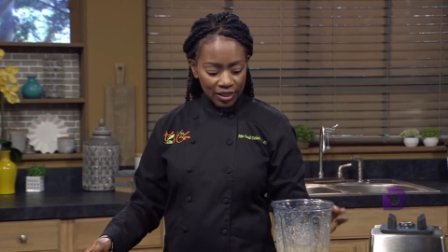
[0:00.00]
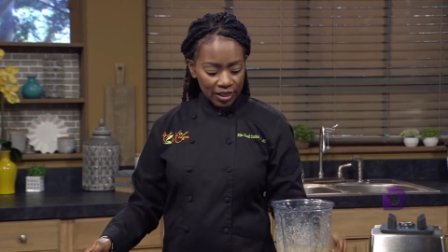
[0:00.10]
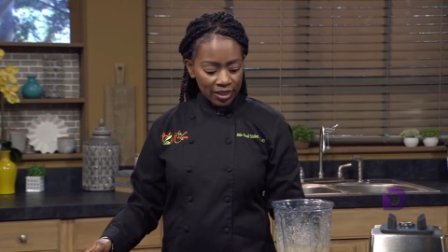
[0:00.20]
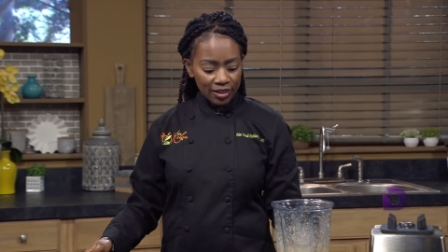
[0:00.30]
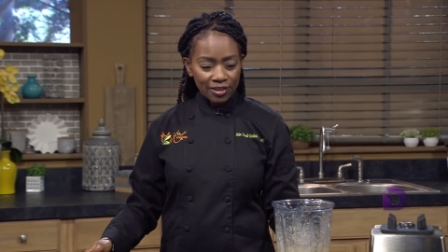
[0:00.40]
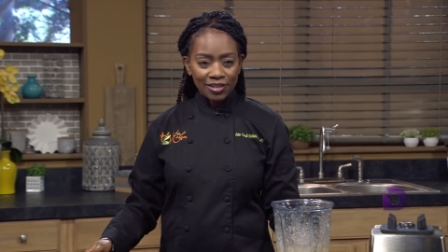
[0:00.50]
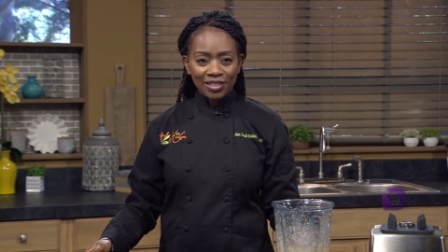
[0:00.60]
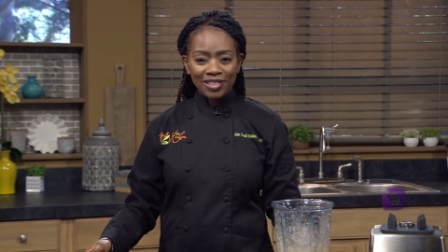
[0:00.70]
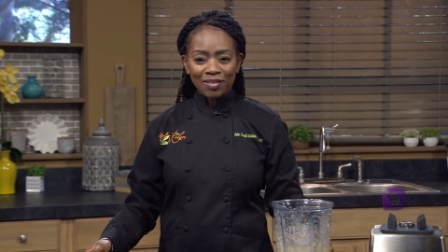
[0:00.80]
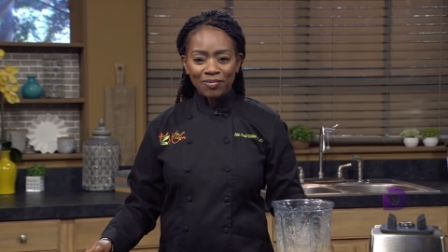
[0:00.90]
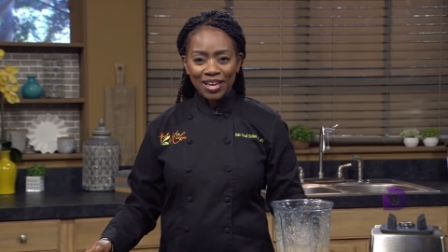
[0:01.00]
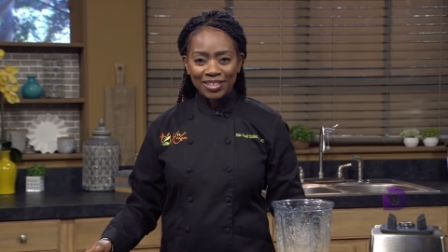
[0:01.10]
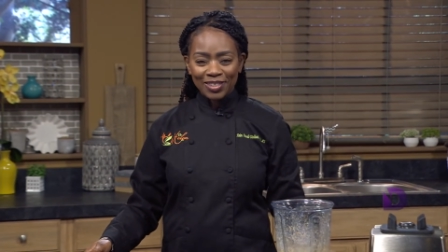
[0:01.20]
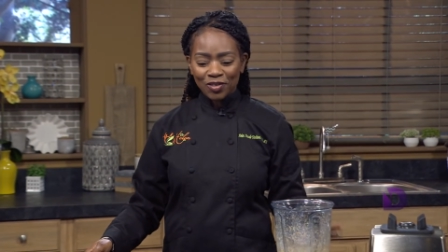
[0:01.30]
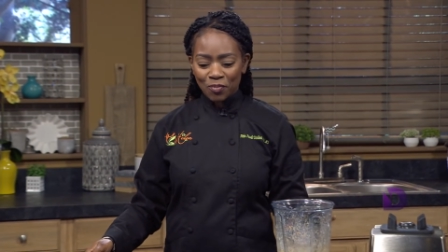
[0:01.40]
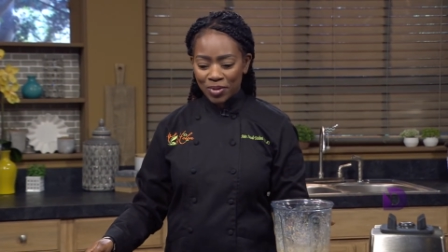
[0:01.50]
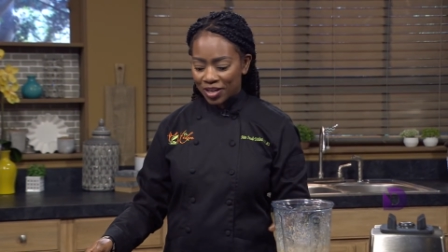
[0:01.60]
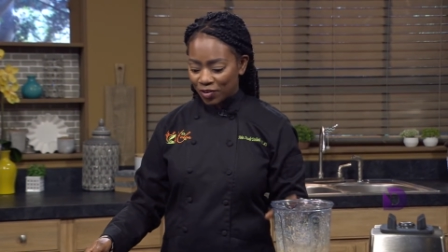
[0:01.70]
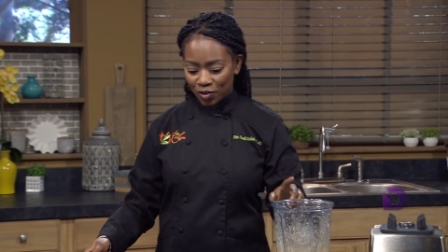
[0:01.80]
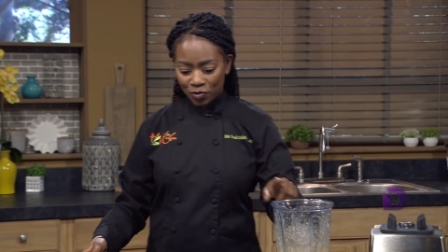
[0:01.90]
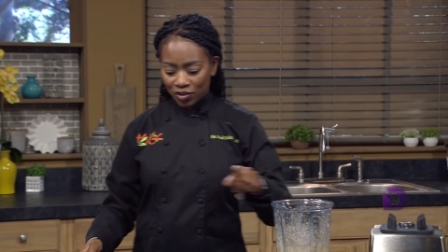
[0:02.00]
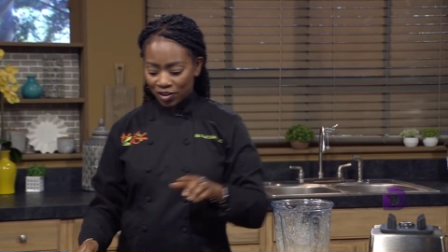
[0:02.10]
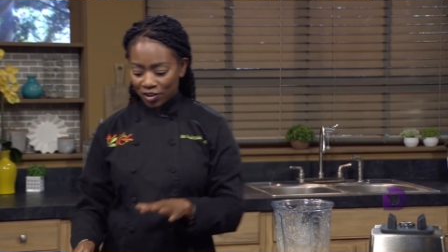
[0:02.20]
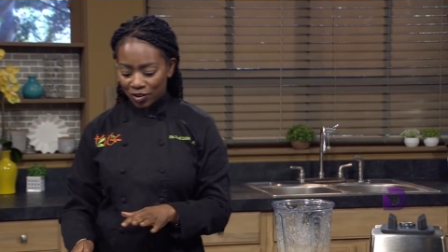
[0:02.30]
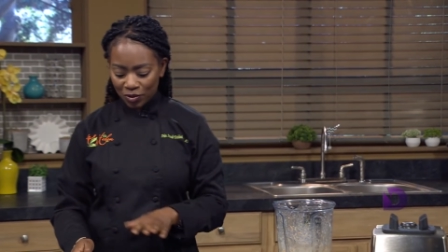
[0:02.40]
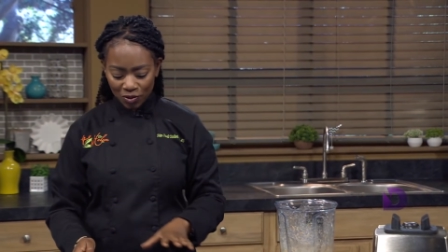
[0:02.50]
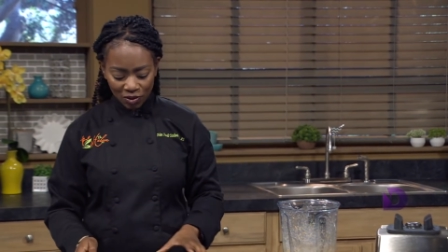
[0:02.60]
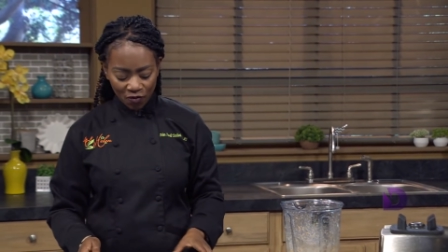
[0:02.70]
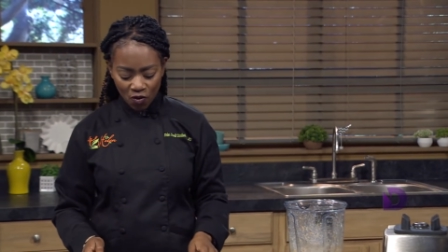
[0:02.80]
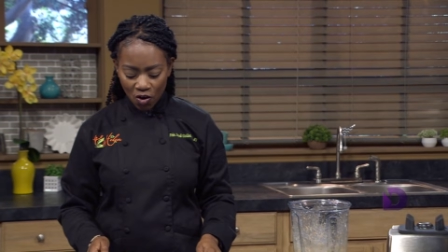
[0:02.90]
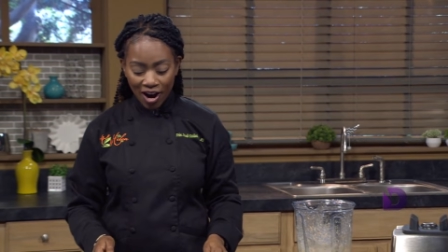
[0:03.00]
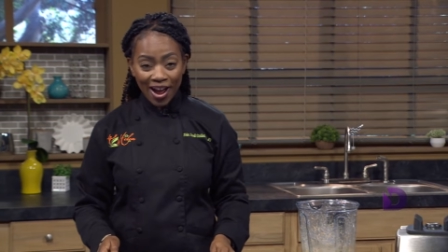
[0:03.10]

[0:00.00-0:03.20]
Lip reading: is some nice little mayo that we're going to use for